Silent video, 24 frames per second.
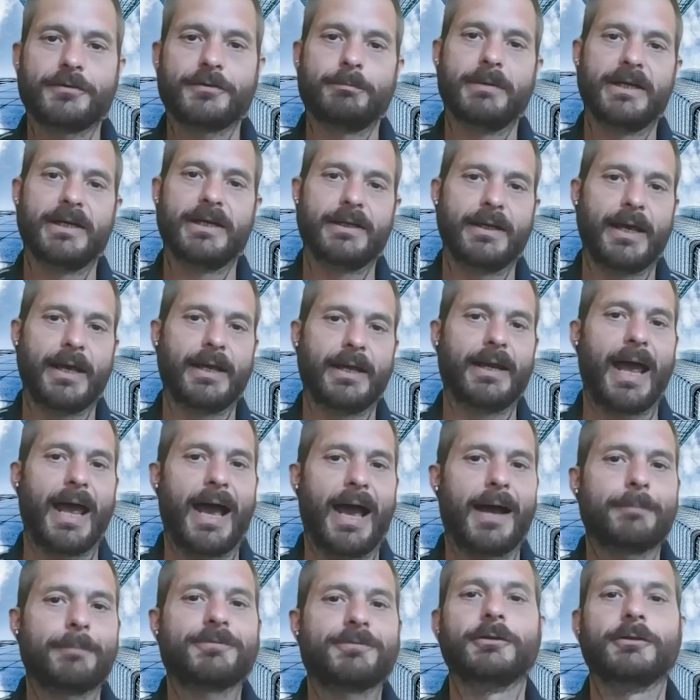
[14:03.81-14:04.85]
been an
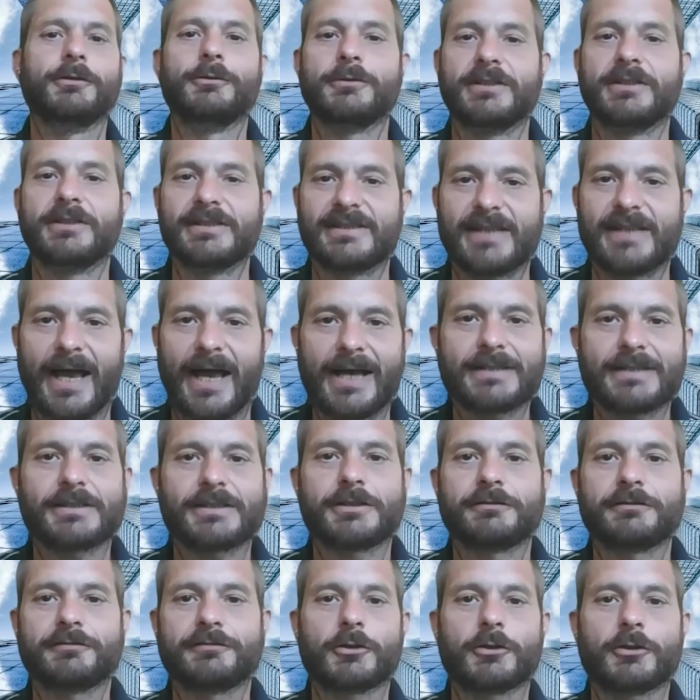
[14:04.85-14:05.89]
absolute
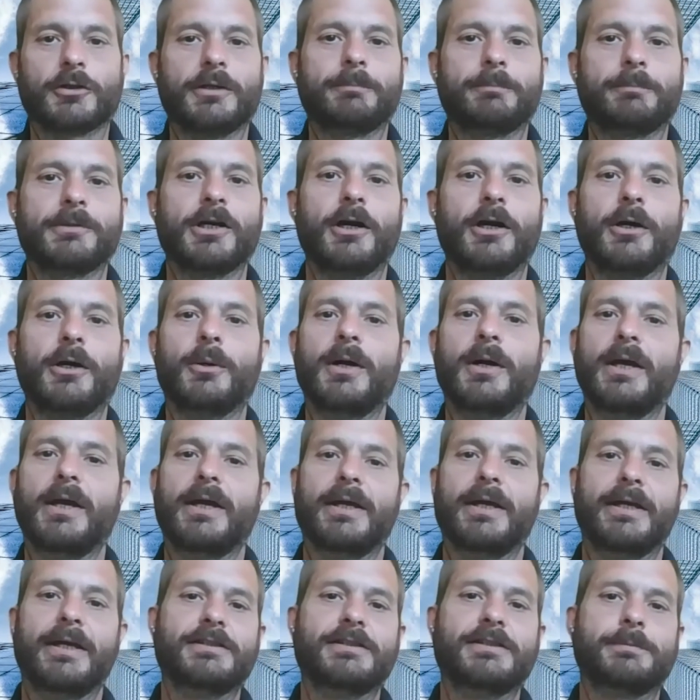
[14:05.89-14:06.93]
disaster for crypto.
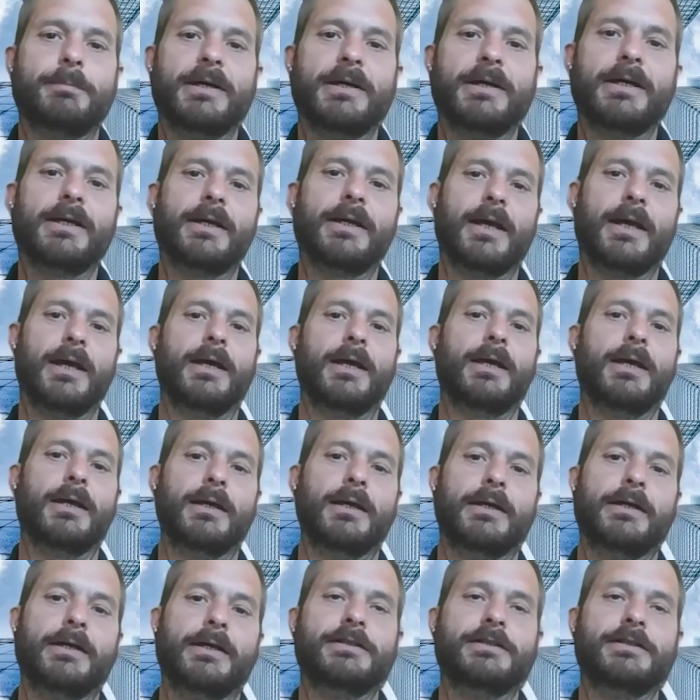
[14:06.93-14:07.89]
He's been as